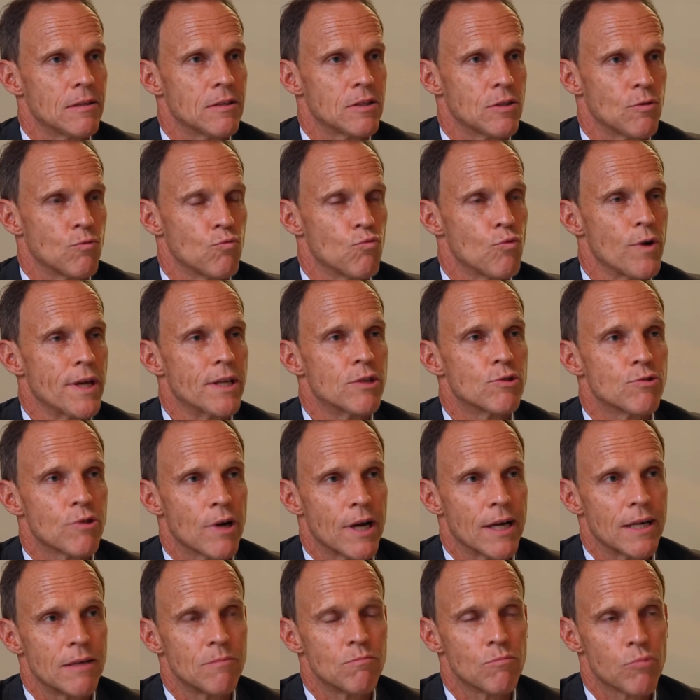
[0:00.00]
to
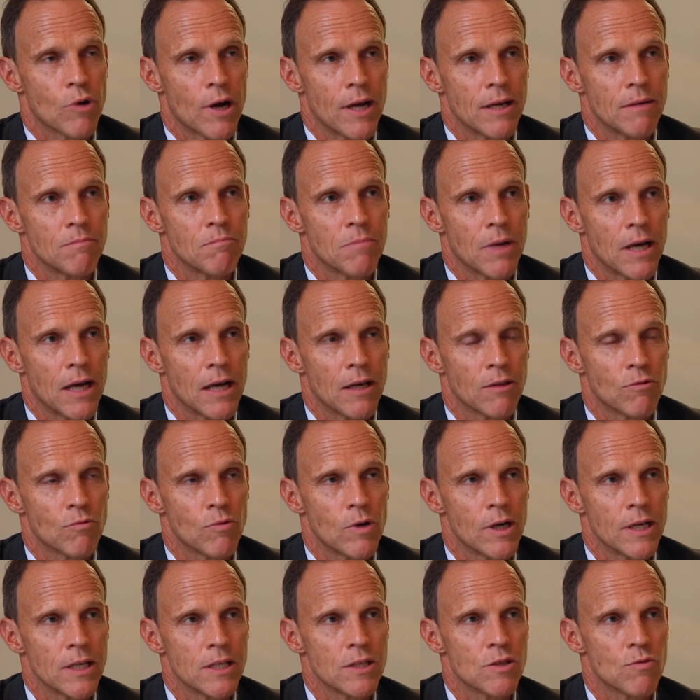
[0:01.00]
retrain brain
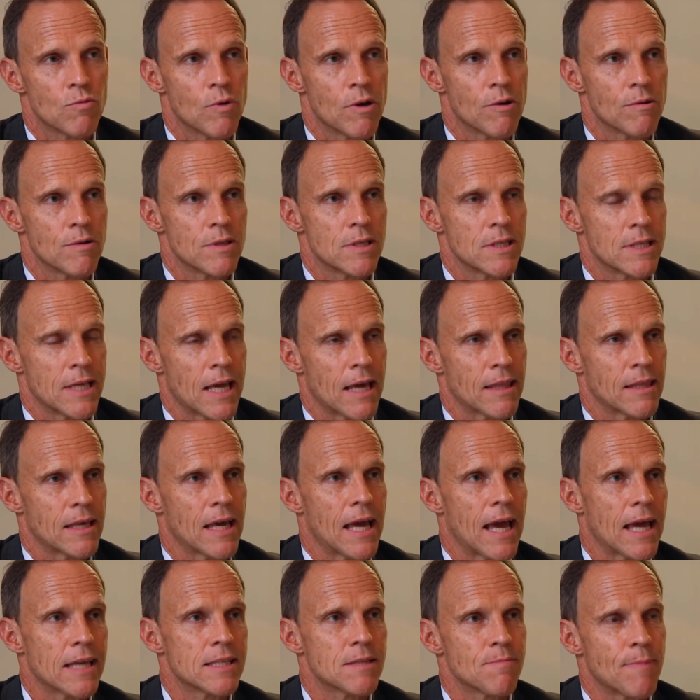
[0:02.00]
pathways, whereas the
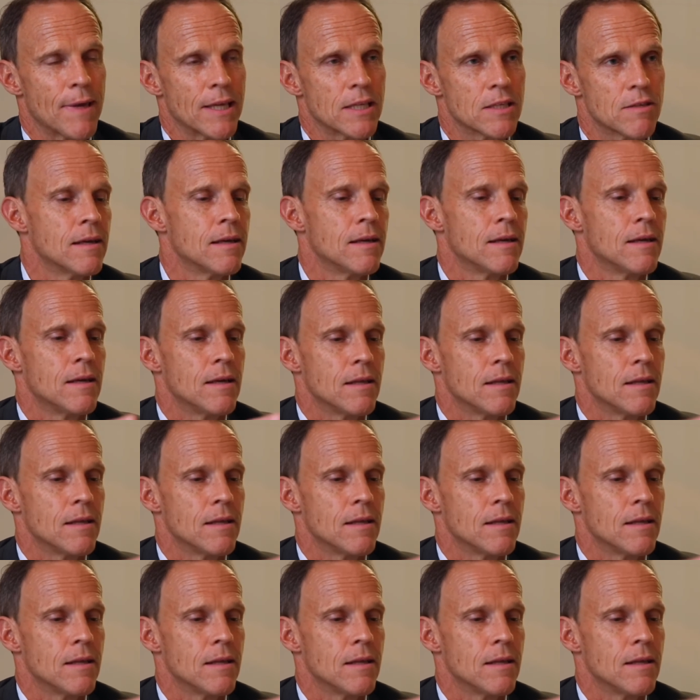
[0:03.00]
other aspects,